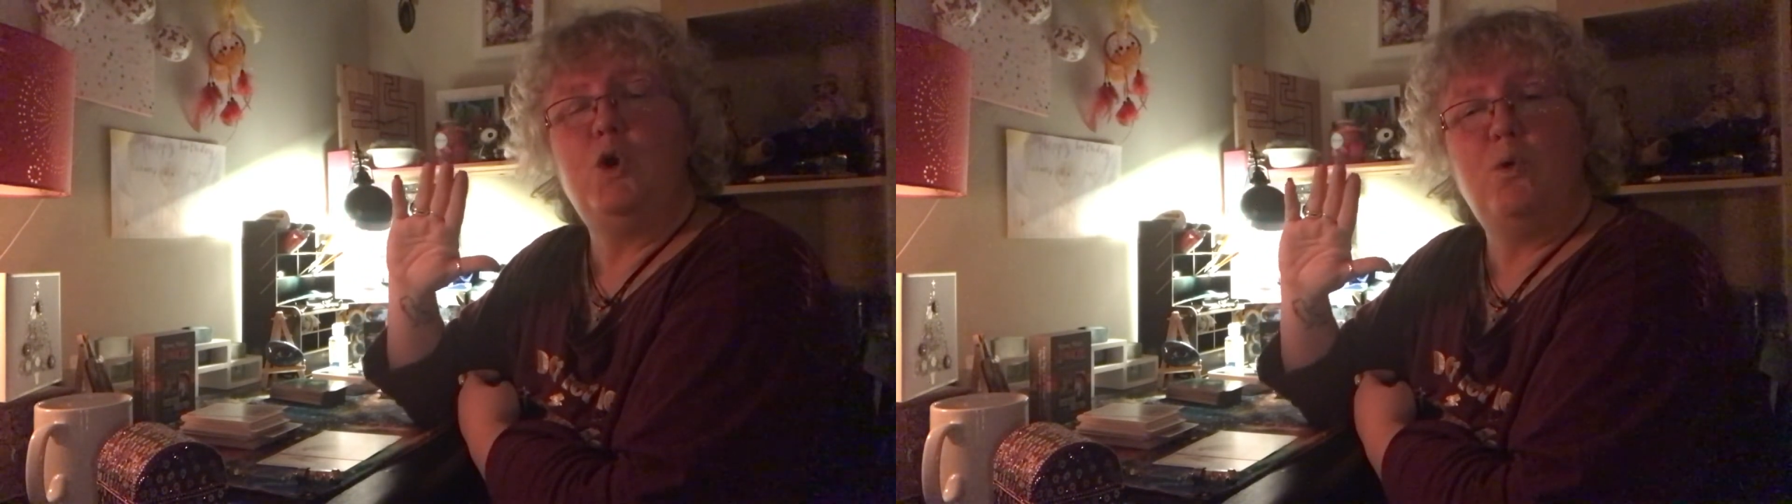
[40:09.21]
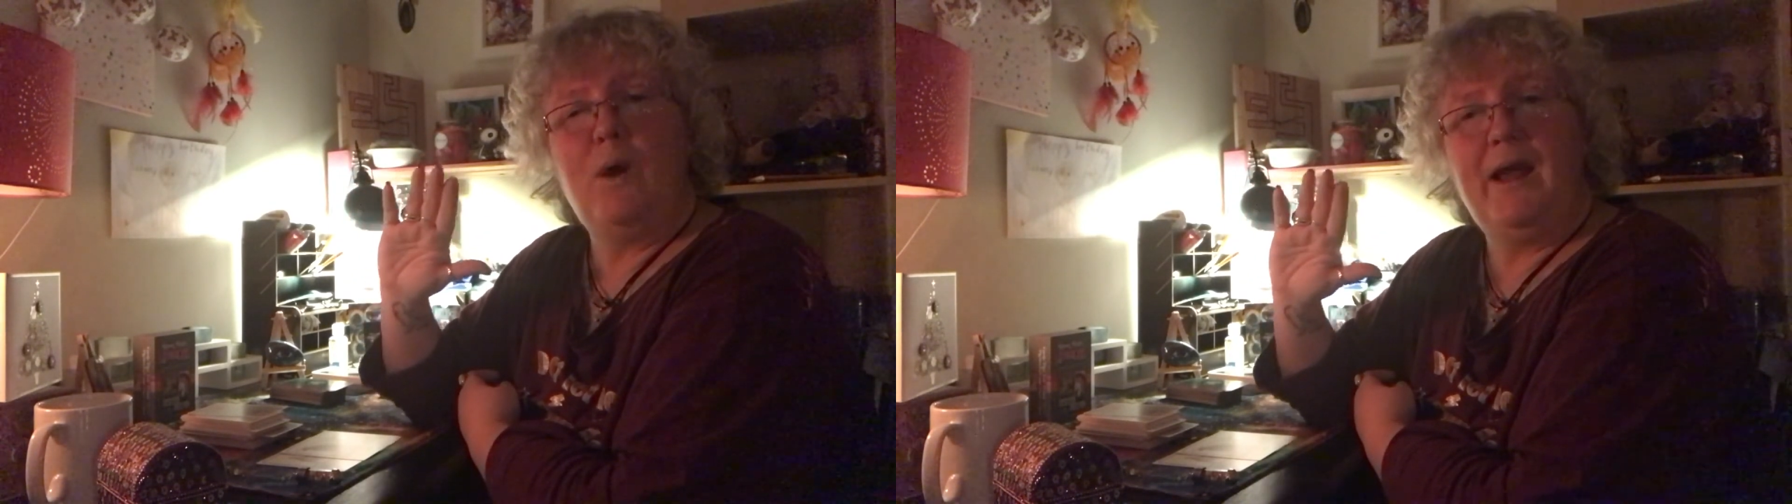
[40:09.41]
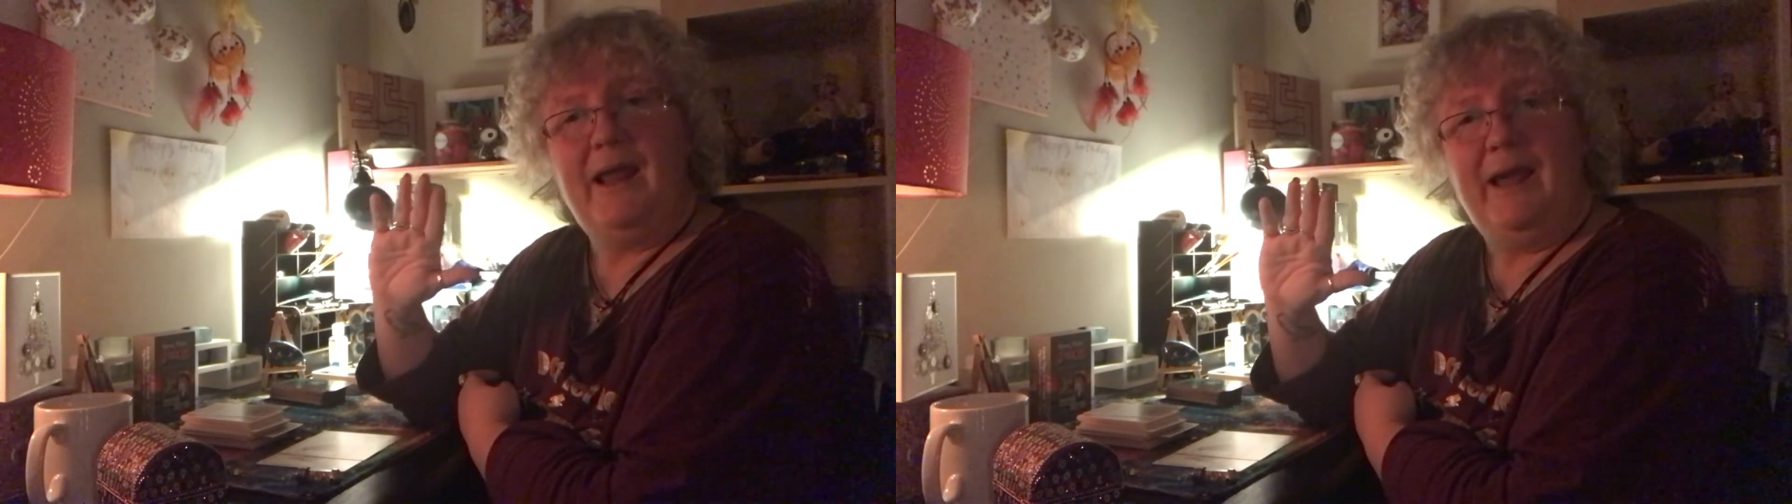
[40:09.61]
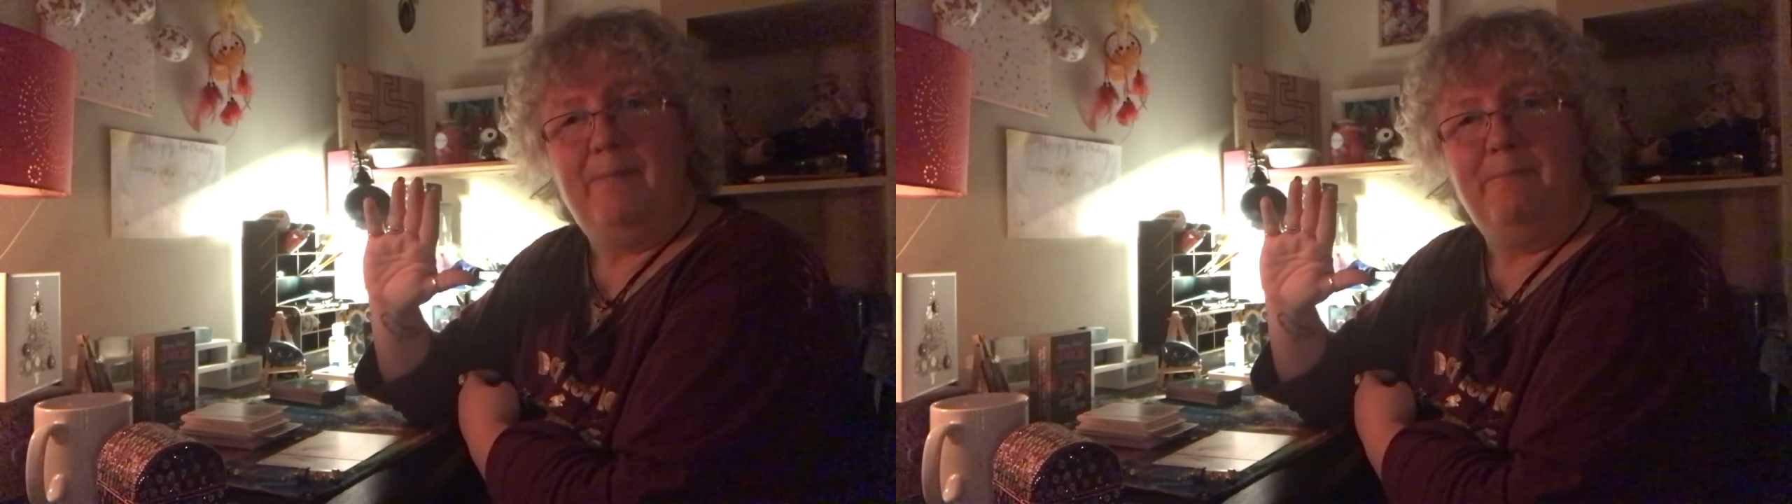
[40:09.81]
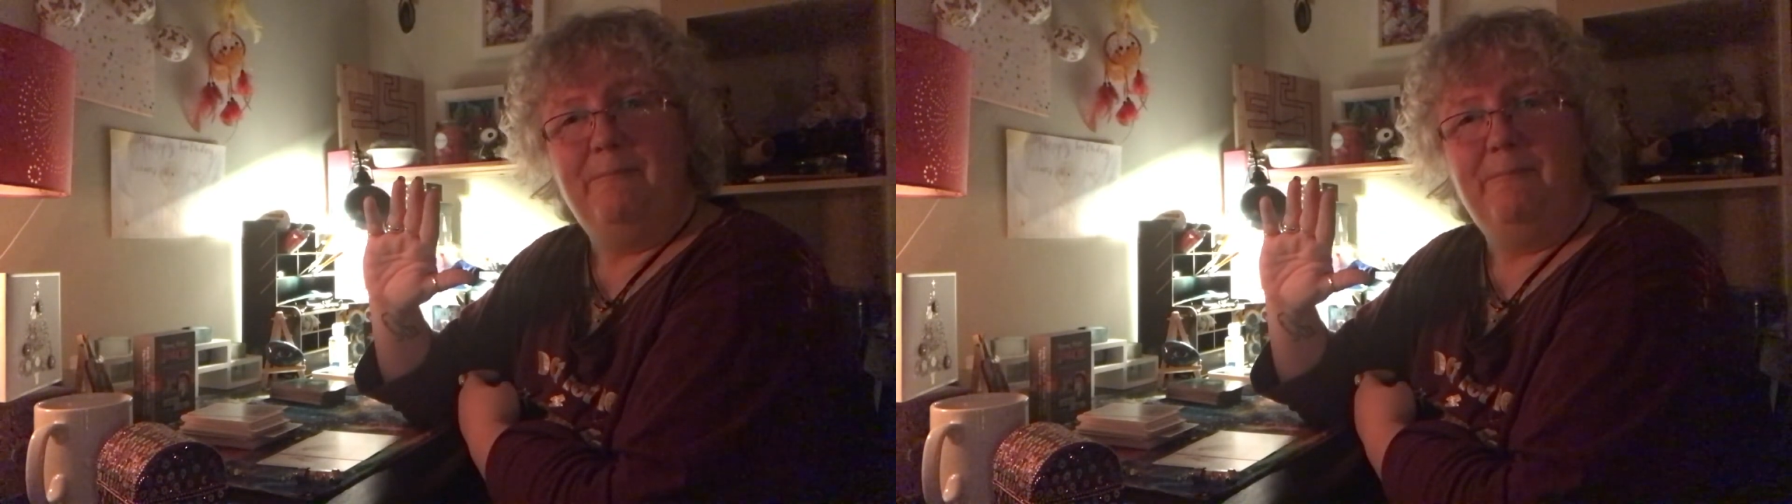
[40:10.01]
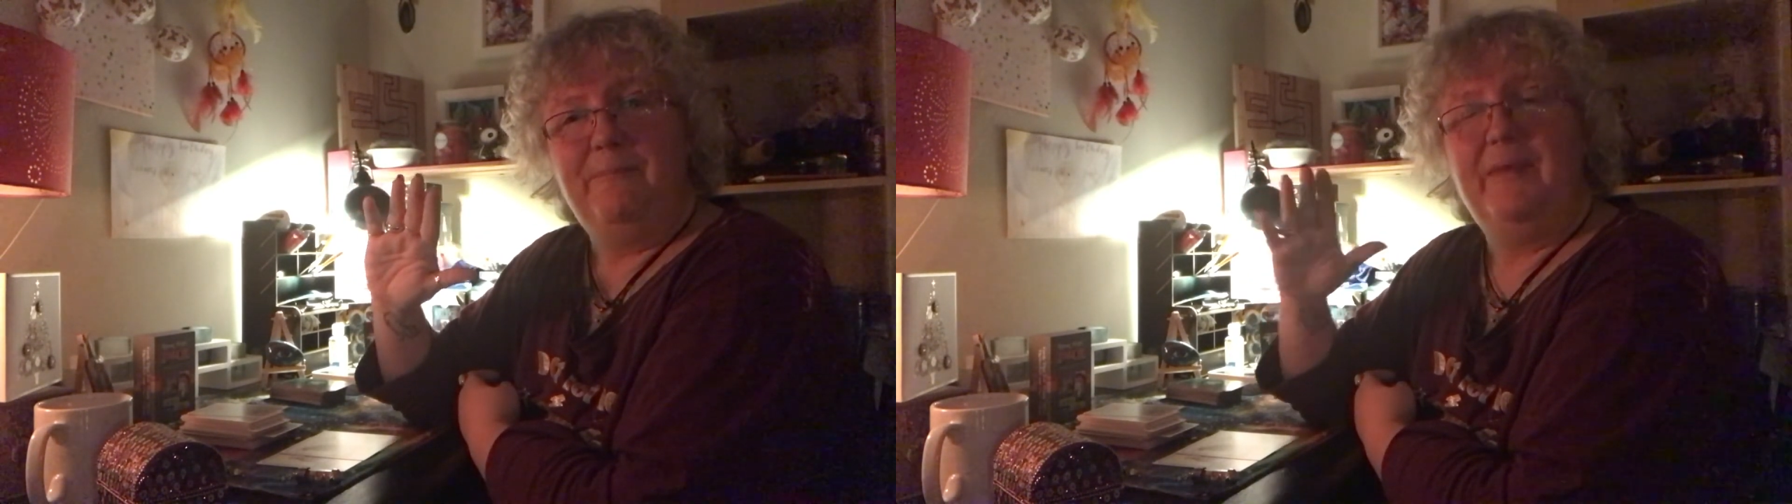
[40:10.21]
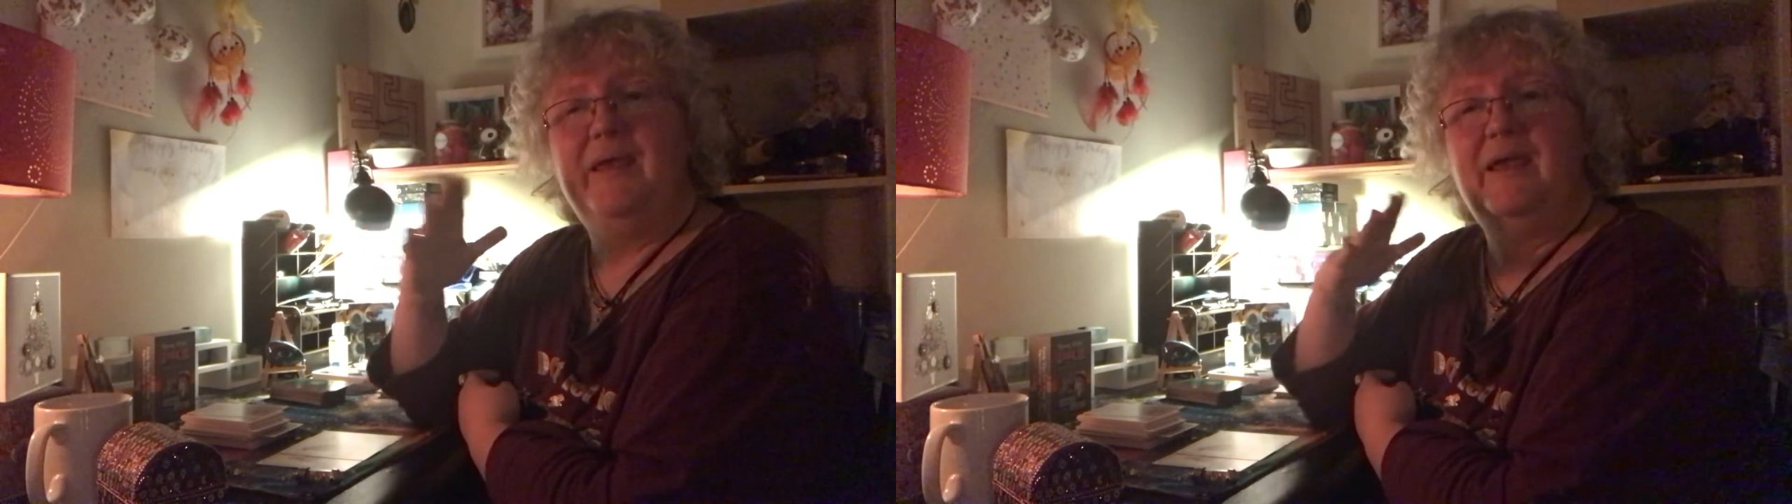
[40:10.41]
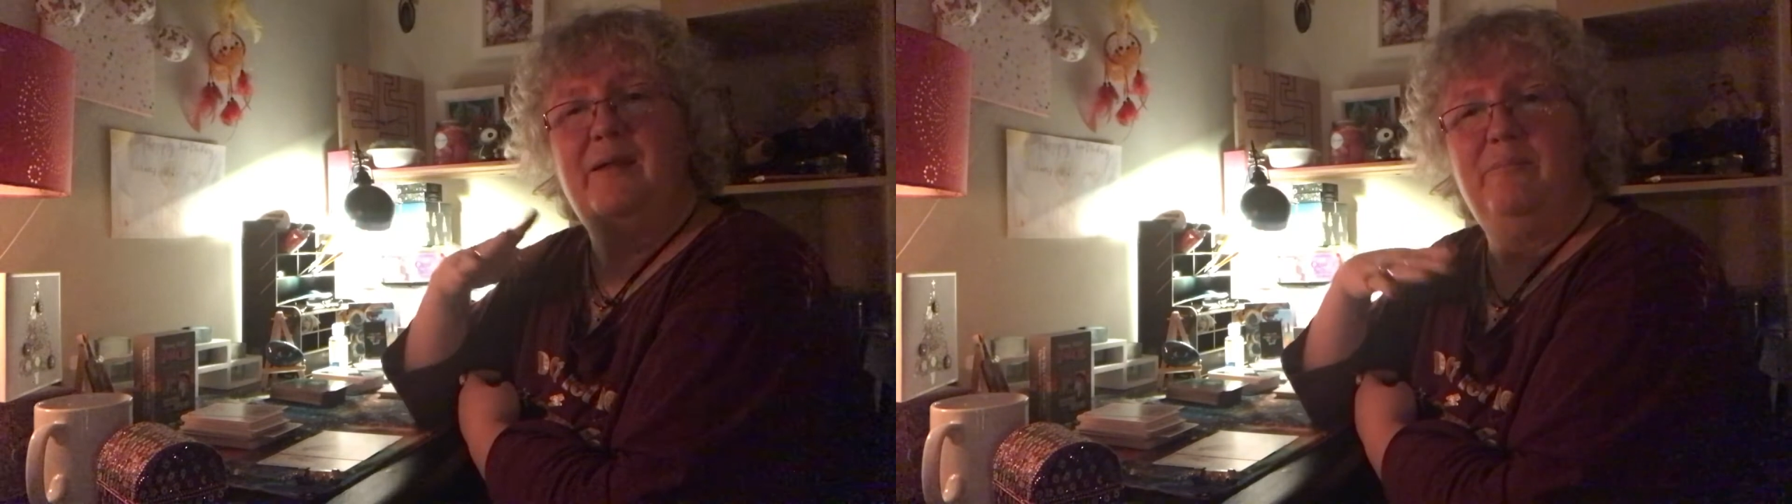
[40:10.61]
who I am,
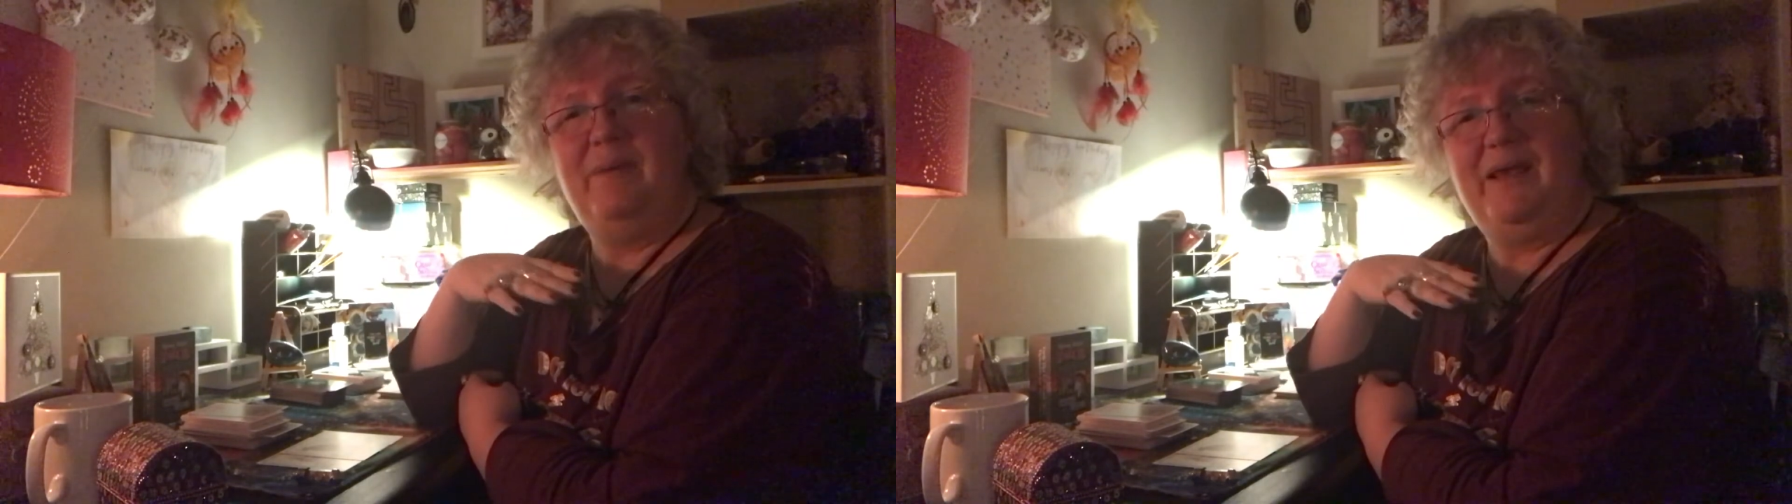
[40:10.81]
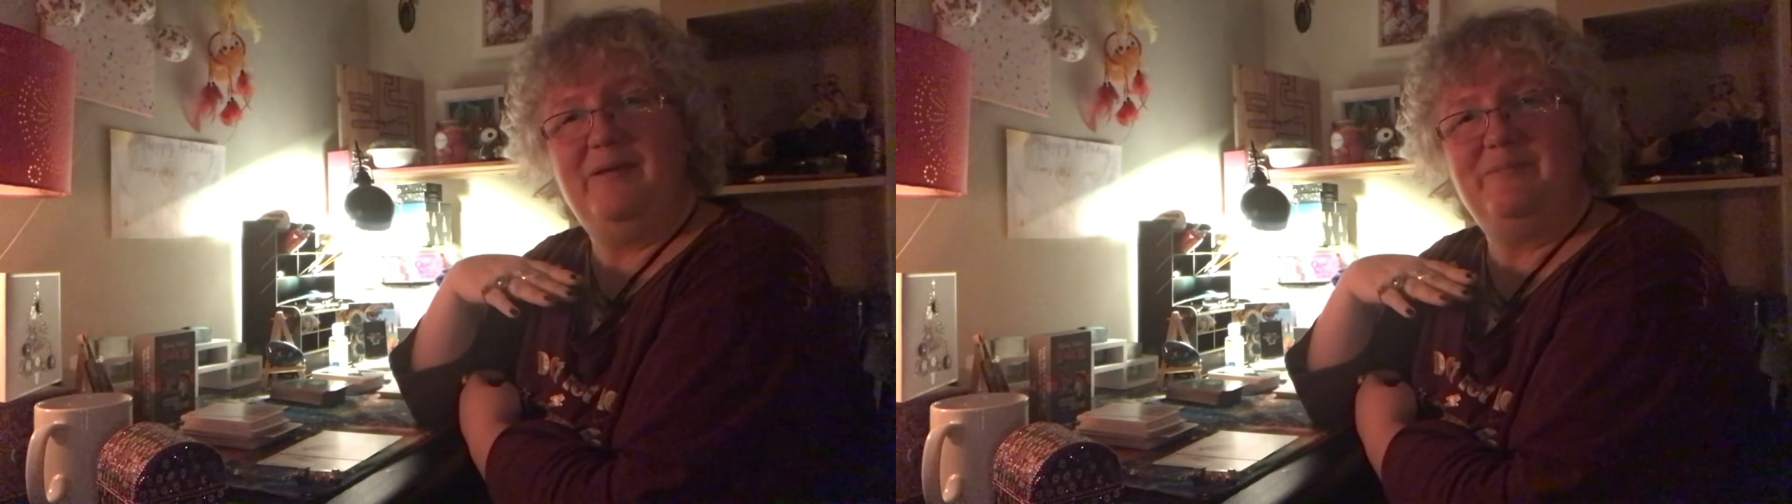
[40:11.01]
in me.